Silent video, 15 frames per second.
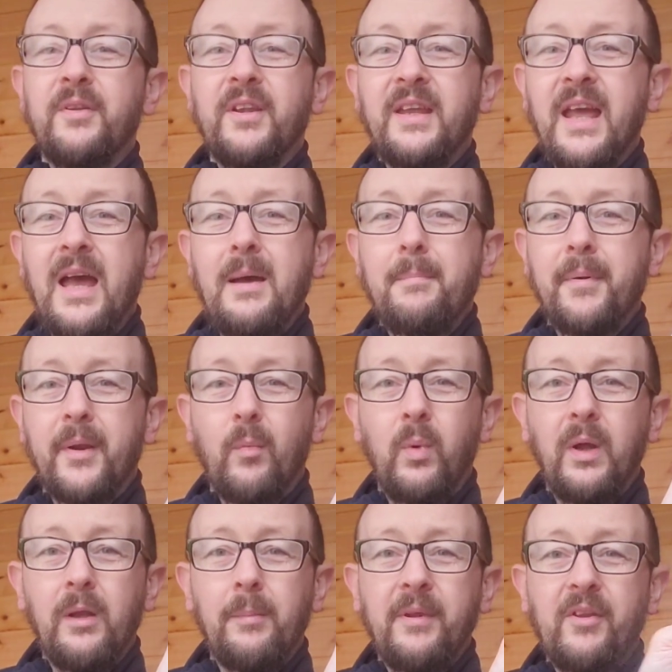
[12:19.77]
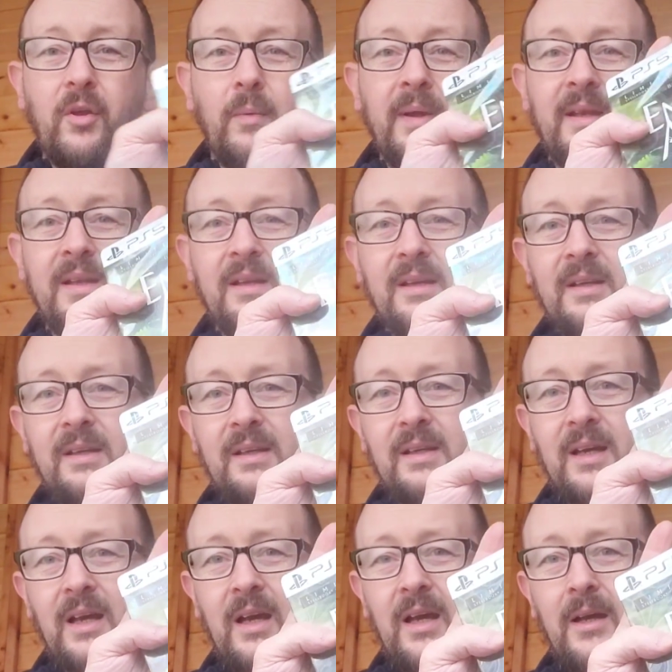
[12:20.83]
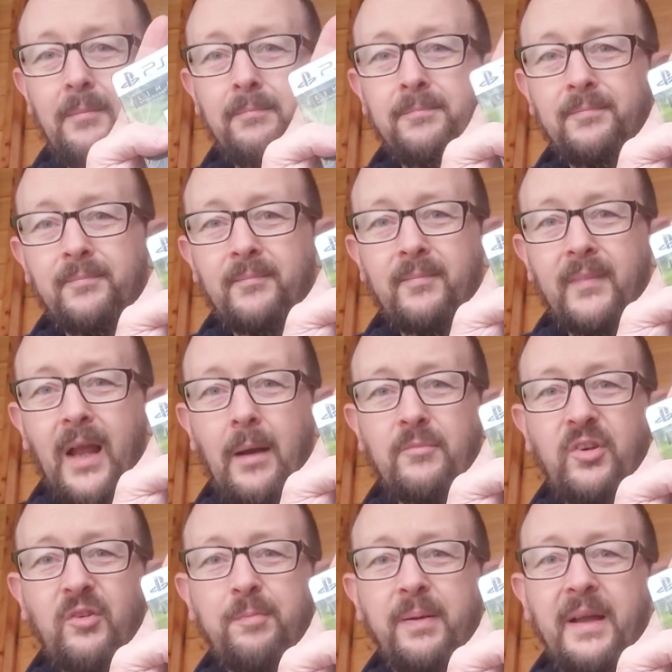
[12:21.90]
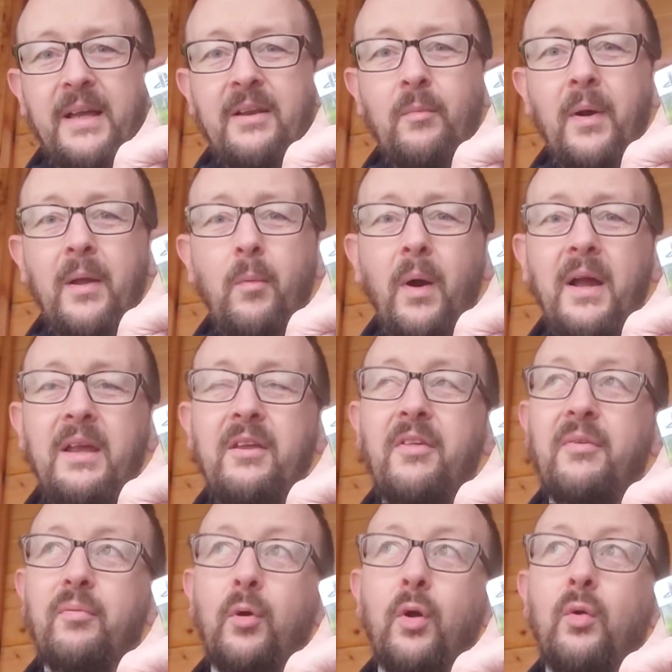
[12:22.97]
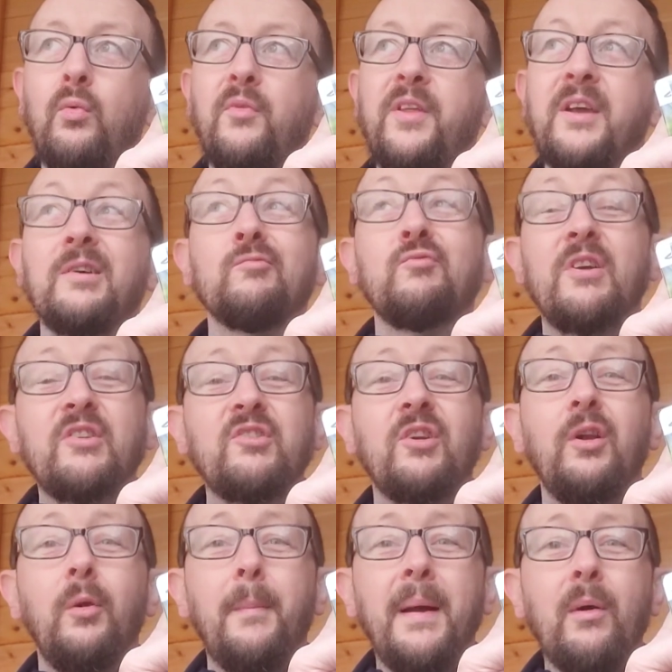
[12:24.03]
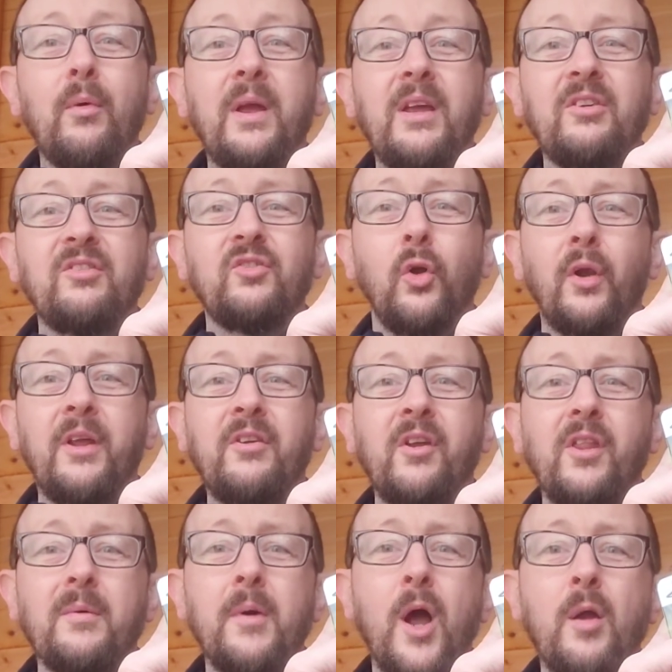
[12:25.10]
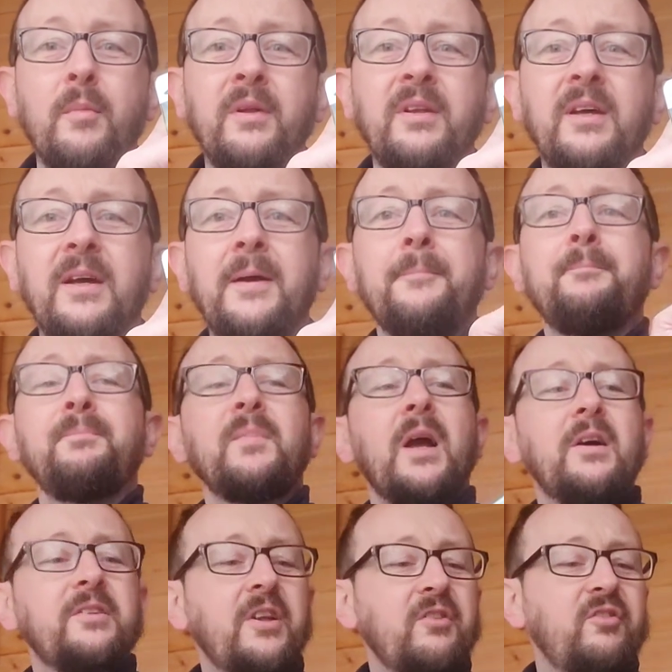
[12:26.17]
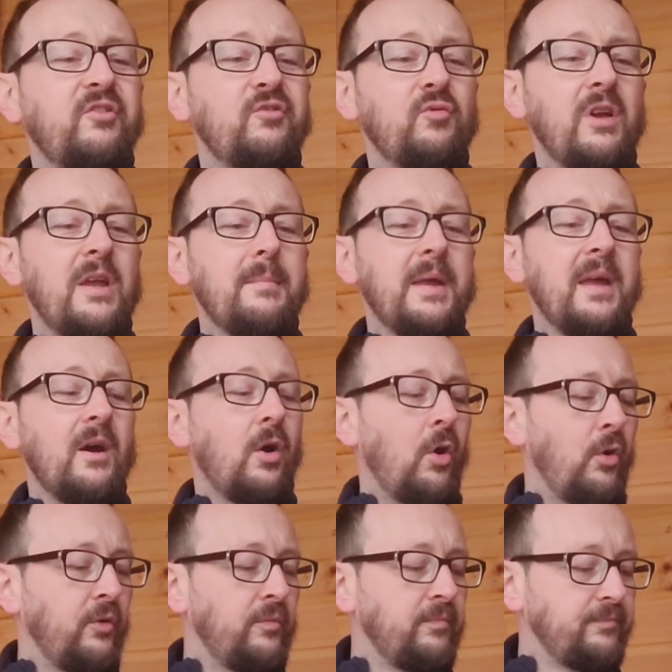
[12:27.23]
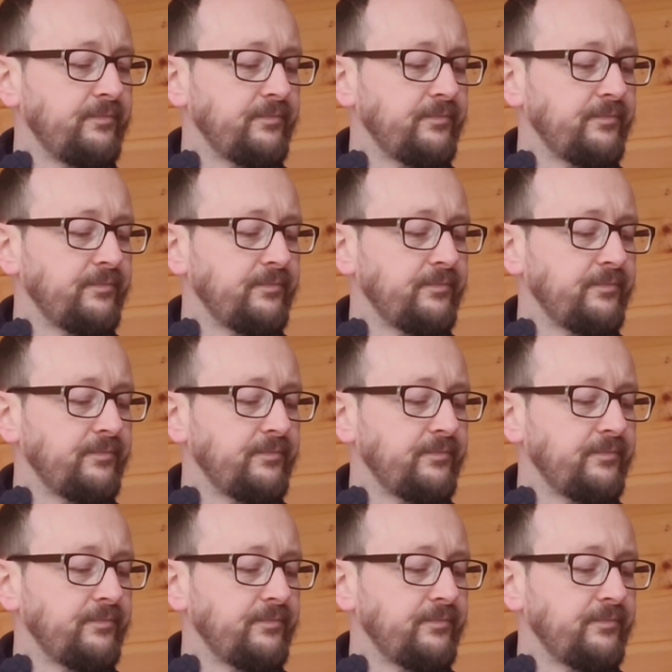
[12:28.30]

it yet, but I will be doing. I'm just playing my way through the original Metal Gear Solid at the moment. I did stream it on